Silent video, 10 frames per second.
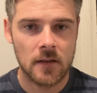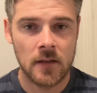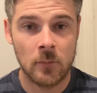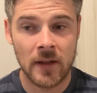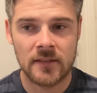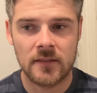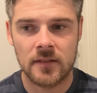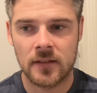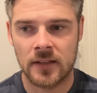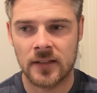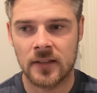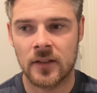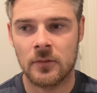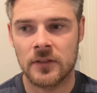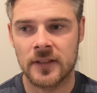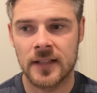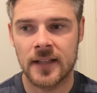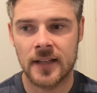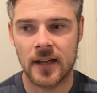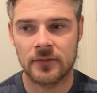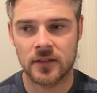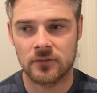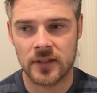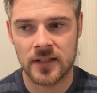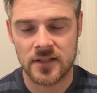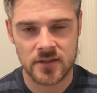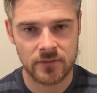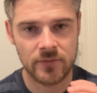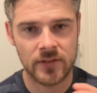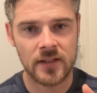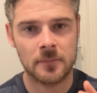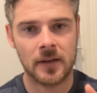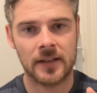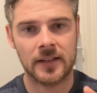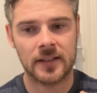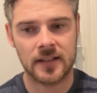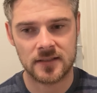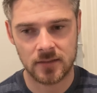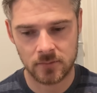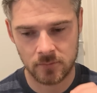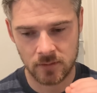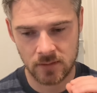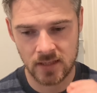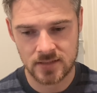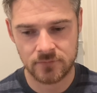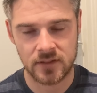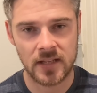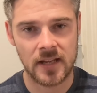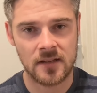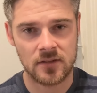it went, and then I'd only really get it after really severe panic attacks that were lasting for days.